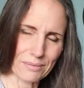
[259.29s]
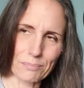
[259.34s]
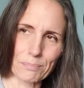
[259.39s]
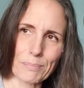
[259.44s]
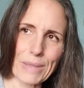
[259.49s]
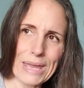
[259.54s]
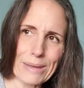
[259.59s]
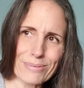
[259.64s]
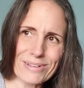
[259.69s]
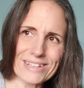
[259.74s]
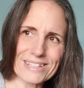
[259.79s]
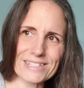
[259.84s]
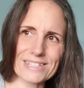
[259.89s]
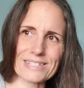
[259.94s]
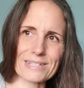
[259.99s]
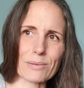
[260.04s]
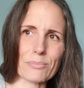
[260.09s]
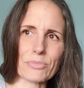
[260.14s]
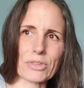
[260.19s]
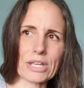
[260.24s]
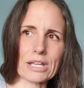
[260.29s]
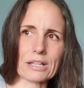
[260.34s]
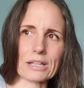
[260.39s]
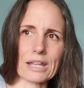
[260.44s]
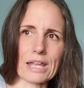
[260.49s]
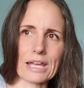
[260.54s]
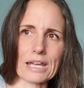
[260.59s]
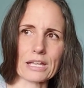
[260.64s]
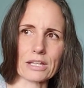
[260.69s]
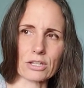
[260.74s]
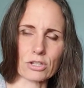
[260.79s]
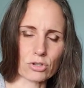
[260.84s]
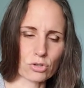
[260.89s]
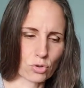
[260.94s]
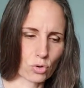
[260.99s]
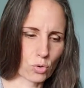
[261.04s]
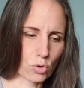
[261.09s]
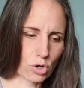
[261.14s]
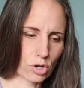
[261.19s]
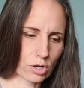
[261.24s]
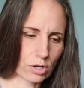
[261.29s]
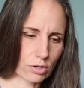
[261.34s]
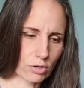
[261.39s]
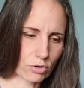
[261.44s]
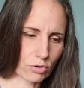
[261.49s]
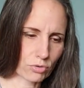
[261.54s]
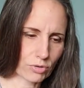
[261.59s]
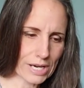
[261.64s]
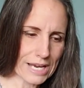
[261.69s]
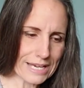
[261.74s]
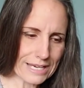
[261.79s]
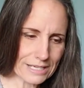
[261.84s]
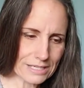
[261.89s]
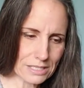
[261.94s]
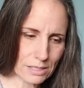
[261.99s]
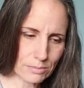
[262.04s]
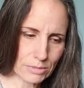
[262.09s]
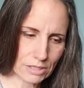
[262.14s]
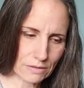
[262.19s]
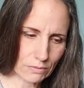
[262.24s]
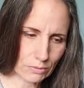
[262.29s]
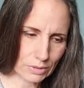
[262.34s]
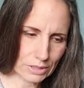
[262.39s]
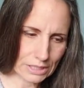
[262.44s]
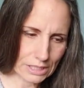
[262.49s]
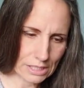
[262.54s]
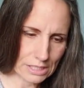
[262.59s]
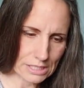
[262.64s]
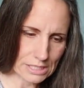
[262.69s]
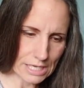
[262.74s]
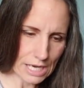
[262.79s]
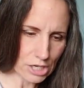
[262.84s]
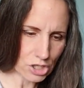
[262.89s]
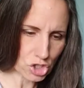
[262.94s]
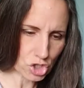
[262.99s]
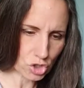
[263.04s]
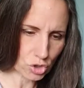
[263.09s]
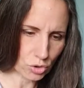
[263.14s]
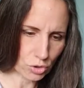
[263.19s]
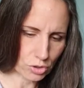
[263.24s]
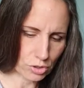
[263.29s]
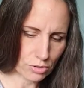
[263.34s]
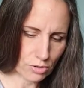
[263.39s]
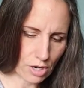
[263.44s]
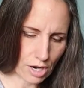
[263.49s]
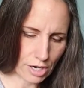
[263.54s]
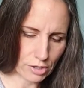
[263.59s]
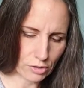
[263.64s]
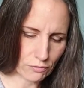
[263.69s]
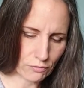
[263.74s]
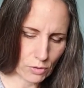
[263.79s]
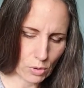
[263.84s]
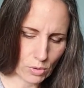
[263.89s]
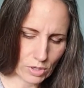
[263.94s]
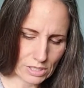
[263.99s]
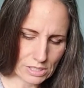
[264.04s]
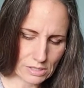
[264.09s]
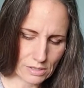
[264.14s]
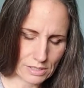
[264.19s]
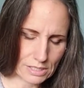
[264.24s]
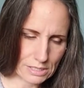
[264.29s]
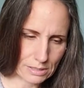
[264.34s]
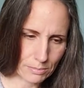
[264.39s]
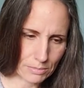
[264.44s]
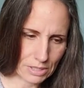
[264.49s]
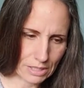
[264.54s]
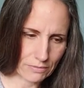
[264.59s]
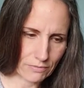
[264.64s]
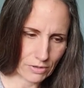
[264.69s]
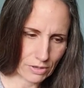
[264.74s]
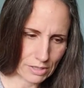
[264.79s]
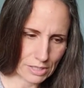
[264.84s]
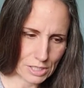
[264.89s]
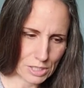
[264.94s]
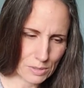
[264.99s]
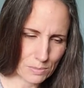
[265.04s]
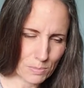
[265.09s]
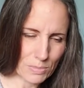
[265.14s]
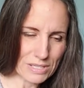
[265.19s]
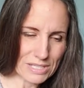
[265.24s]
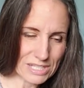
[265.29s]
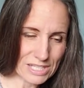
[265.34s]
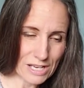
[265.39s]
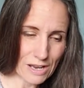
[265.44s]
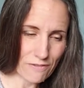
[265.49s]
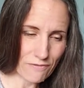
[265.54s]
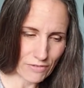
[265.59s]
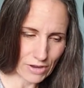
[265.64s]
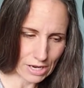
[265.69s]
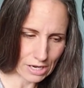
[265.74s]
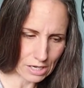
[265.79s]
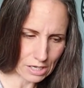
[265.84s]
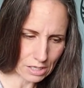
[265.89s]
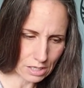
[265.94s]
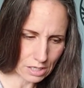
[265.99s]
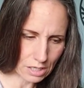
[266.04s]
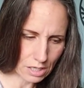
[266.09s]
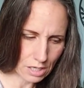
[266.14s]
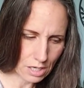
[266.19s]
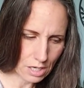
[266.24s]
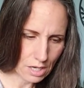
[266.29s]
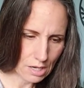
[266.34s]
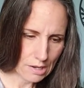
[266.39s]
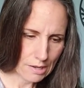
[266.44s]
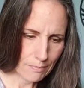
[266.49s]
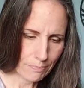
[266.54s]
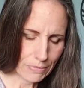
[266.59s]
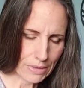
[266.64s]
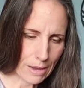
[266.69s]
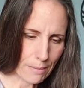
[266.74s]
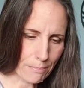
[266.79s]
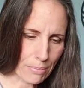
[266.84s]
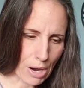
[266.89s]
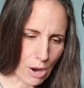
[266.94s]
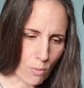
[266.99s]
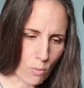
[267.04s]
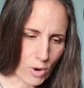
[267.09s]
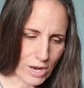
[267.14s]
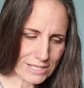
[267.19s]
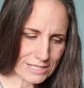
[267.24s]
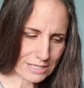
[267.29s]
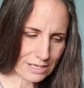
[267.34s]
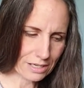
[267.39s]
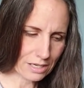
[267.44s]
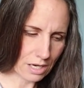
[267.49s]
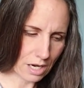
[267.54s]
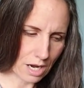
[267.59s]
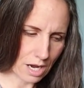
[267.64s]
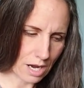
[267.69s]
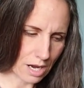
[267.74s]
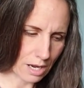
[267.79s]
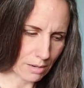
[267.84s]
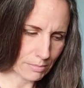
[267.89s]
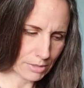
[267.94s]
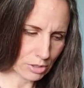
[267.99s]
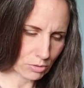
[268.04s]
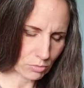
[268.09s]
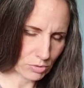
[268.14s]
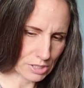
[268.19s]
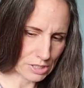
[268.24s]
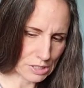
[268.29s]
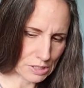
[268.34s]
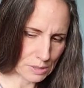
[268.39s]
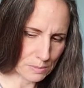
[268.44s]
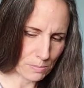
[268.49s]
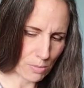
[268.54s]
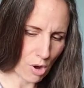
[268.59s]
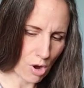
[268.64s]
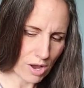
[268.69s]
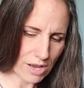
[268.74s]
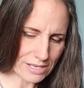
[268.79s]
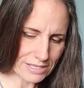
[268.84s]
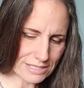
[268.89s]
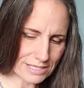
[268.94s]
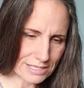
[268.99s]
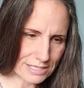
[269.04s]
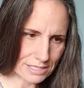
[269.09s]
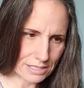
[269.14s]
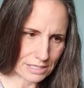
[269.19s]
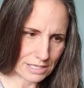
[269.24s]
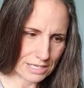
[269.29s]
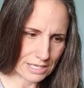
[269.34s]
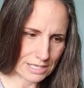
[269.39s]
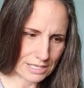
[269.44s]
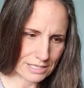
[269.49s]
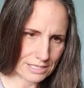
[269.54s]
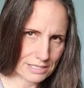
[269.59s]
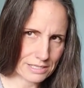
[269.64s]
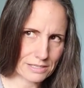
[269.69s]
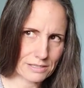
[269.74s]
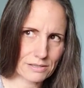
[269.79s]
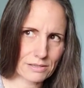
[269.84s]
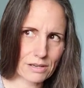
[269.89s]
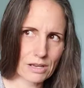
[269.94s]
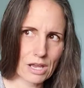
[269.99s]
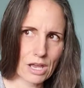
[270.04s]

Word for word: maybe it's something like you're creating something really intentional or you got your focus on something very specific but what's going to come in response is is